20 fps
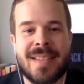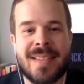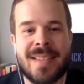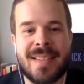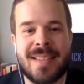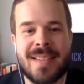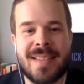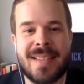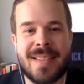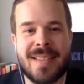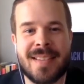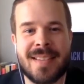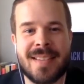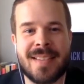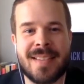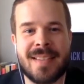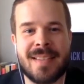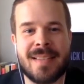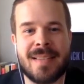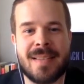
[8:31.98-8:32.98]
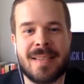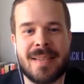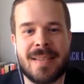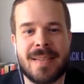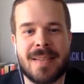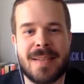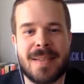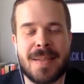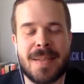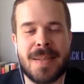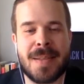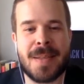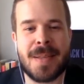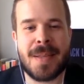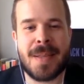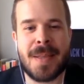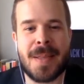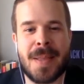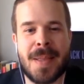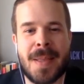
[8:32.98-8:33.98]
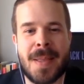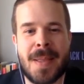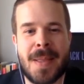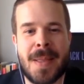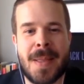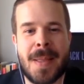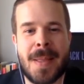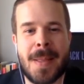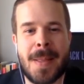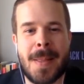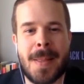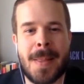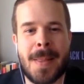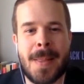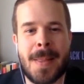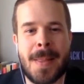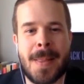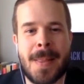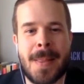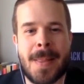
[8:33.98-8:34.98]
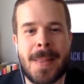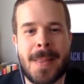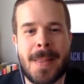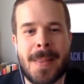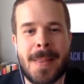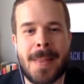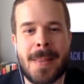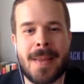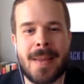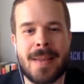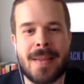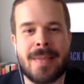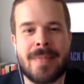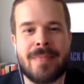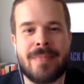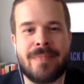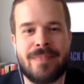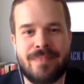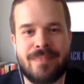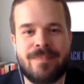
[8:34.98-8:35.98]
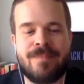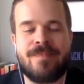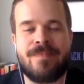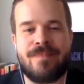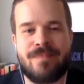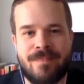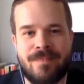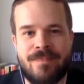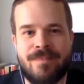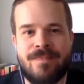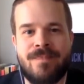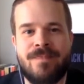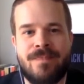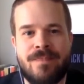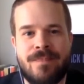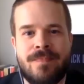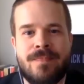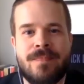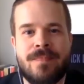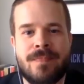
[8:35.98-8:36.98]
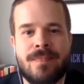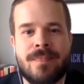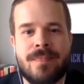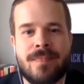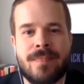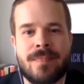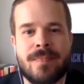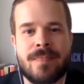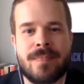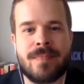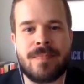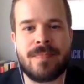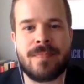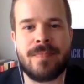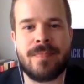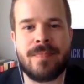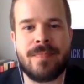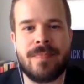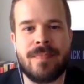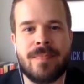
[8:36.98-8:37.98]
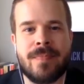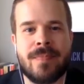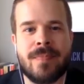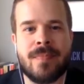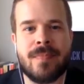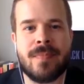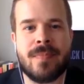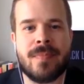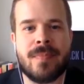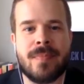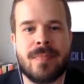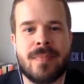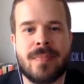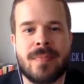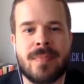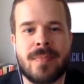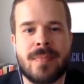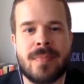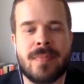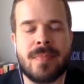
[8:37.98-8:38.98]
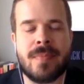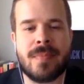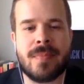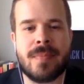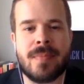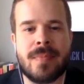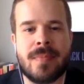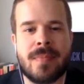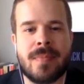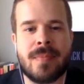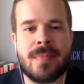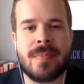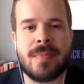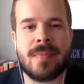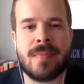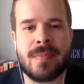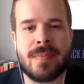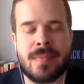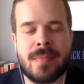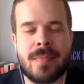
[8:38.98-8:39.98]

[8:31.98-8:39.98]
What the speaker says: No words are spoken by the person on screen.